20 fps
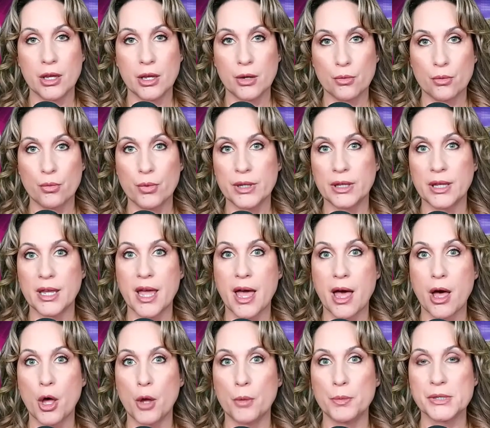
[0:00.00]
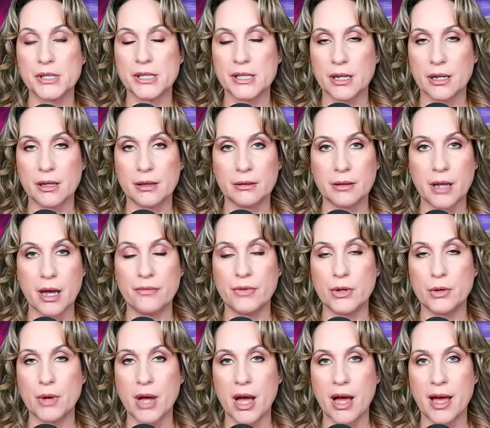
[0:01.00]
It really helps. Love
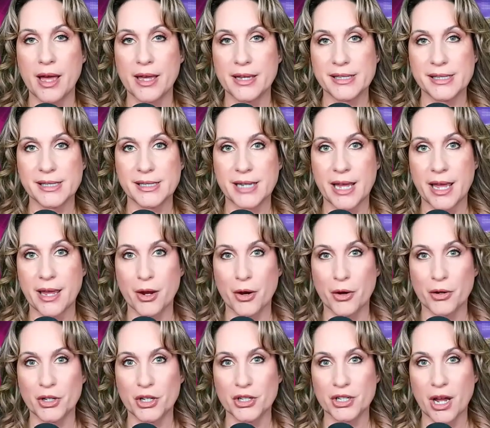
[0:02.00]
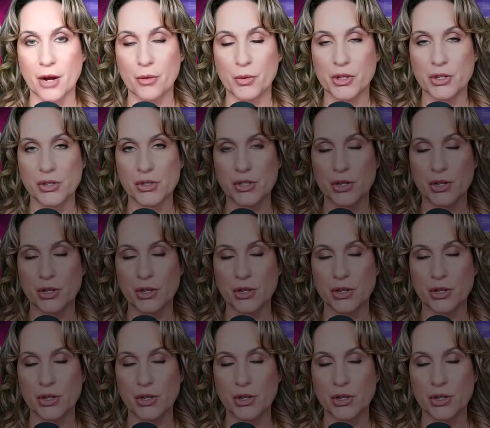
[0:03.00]
you guys. Take care, and I'll talk with you